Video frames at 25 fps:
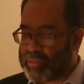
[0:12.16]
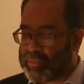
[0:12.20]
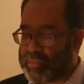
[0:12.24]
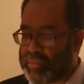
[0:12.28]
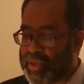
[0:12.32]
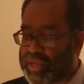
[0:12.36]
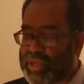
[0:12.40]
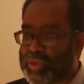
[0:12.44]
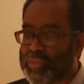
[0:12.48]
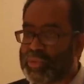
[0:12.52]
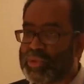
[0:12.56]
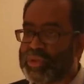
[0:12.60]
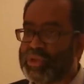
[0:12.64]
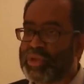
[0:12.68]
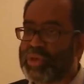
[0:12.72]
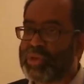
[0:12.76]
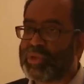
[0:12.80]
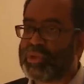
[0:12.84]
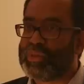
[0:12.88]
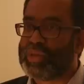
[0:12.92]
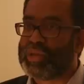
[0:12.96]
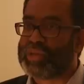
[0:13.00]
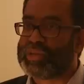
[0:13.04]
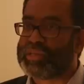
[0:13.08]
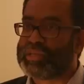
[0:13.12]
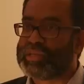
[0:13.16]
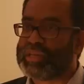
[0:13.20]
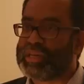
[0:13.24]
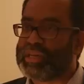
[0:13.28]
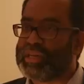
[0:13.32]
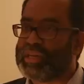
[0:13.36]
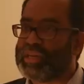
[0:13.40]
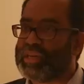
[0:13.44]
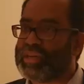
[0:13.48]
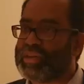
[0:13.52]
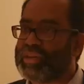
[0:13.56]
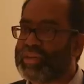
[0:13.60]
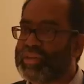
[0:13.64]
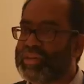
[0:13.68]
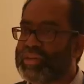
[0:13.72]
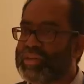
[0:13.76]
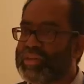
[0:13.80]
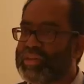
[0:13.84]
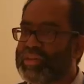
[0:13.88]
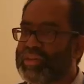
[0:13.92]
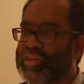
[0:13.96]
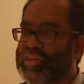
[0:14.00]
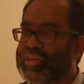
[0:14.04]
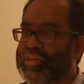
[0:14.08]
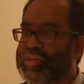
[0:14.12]
Many will know that
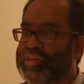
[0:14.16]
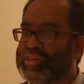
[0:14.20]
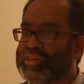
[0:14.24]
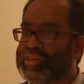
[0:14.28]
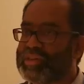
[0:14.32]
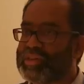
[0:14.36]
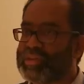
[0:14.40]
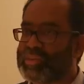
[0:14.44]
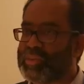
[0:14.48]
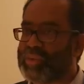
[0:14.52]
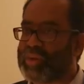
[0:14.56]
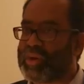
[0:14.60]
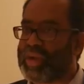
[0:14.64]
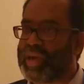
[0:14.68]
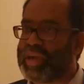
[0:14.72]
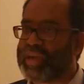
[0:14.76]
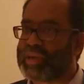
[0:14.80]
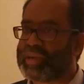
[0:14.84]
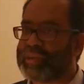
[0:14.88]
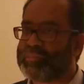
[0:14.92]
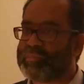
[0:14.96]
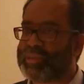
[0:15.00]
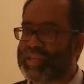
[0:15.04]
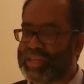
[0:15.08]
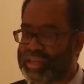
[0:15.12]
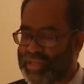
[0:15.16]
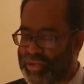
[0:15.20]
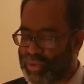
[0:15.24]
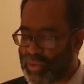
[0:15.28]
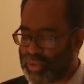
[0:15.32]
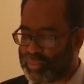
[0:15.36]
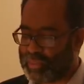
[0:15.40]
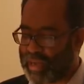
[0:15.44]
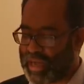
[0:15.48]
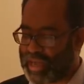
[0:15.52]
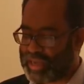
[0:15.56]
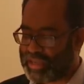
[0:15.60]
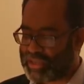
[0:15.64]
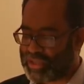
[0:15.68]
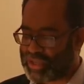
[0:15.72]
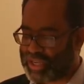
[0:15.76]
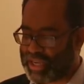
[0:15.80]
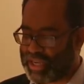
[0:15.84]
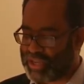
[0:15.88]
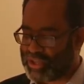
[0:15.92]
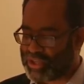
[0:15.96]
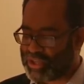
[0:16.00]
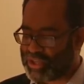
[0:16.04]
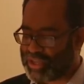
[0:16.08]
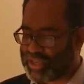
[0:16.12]
this is where I completed all my
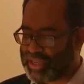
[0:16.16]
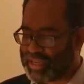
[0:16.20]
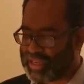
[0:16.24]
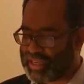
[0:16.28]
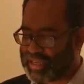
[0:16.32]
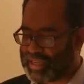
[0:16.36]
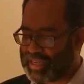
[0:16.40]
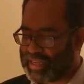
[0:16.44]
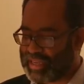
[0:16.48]
education.